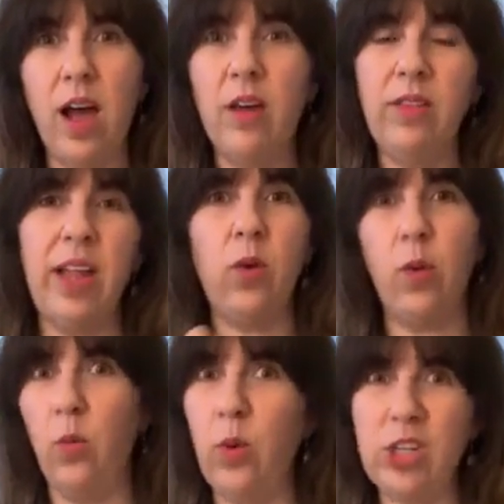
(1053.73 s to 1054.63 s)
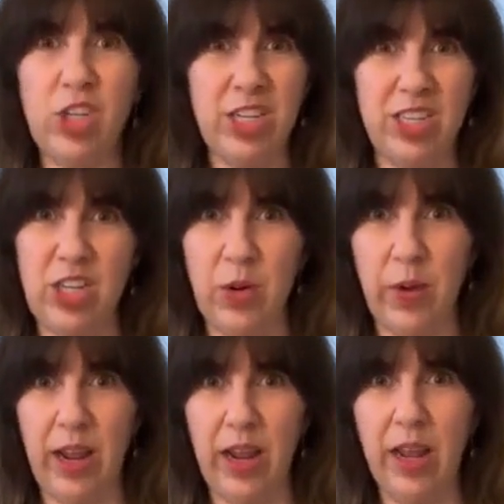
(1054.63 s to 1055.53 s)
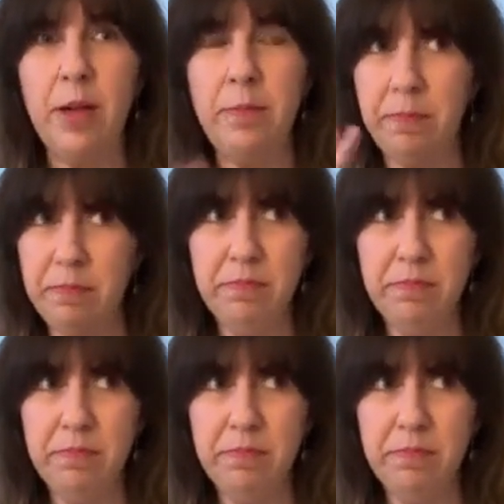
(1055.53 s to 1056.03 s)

of like what she's doing.